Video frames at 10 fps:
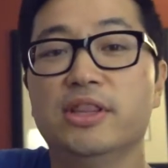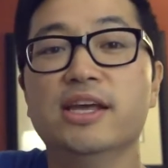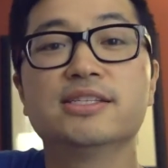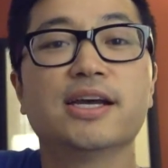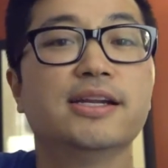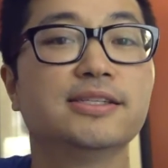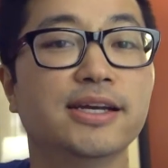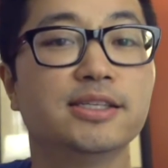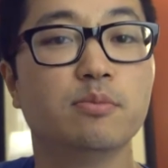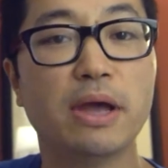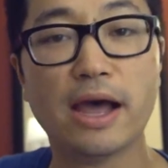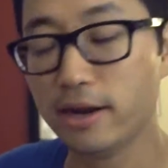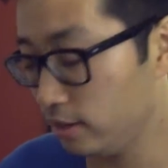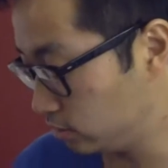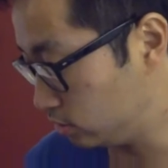the inside is nice and
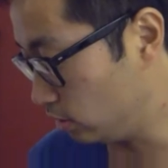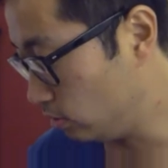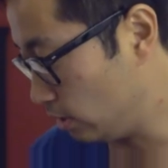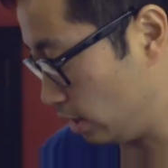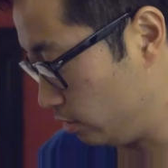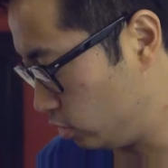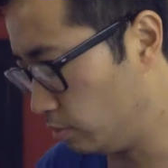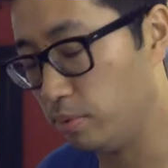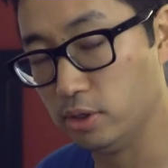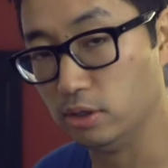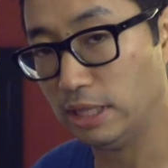padded, so you could put your